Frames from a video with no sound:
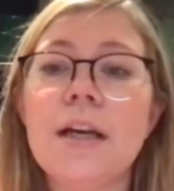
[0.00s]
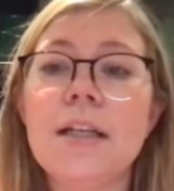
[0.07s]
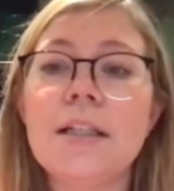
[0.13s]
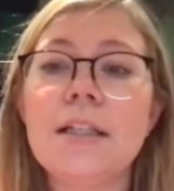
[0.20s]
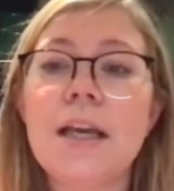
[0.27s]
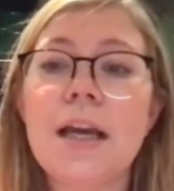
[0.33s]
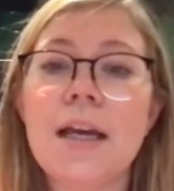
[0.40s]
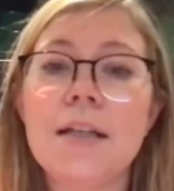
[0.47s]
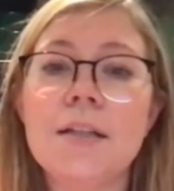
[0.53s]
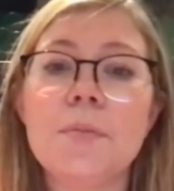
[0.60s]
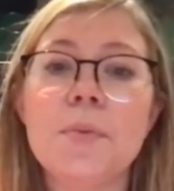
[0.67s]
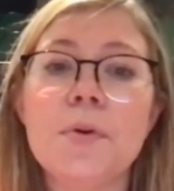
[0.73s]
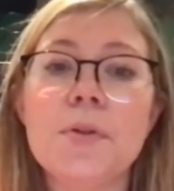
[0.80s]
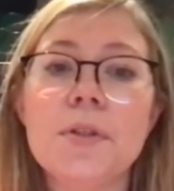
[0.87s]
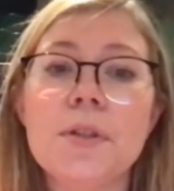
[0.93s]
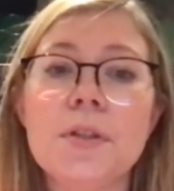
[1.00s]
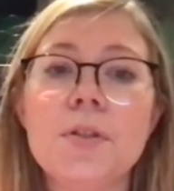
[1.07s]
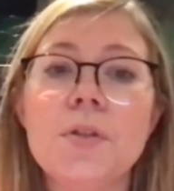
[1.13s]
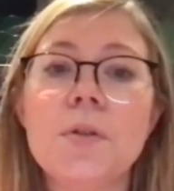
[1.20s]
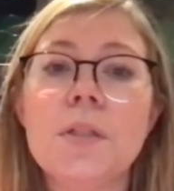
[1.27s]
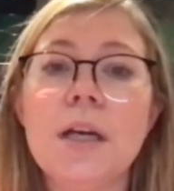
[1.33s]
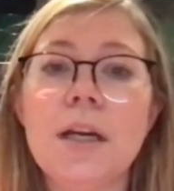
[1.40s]
88%
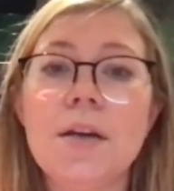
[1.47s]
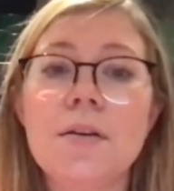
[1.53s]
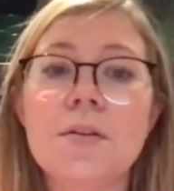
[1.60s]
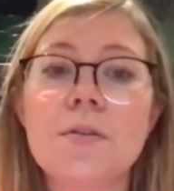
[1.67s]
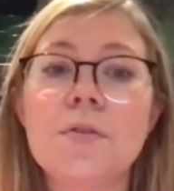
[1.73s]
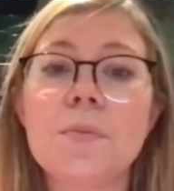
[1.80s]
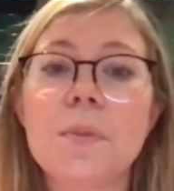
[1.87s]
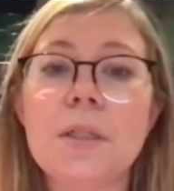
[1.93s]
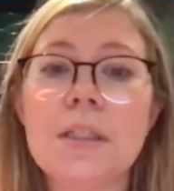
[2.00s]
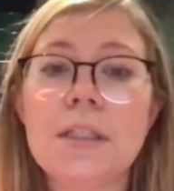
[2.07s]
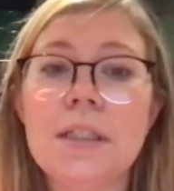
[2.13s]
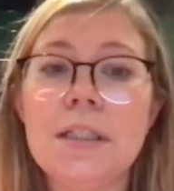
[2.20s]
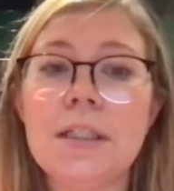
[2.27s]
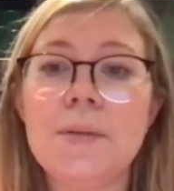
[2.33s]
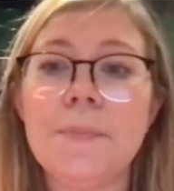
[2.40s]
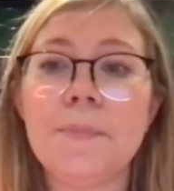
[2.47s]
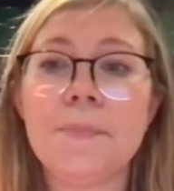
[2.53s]
to diagnose PCD.